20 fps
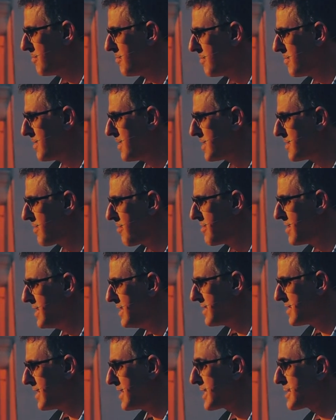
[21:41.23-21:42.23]
that's very
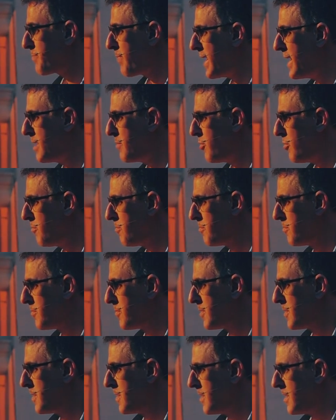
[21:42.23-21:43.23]
easily explainable.
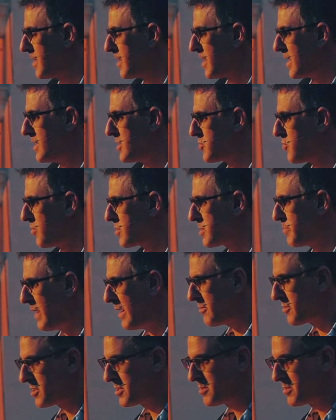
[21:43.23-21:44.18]
And he talks about